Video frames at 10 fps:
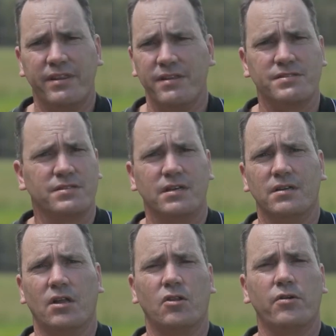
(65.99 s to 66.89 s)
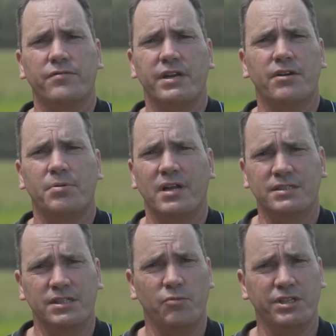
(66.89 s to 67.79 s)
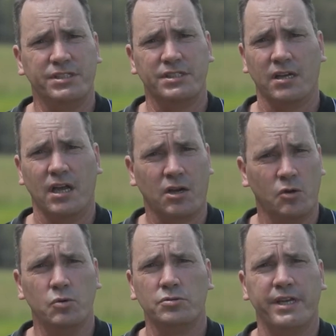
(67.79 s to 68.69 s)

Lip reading: where there's a lot of dairy production, which is a cool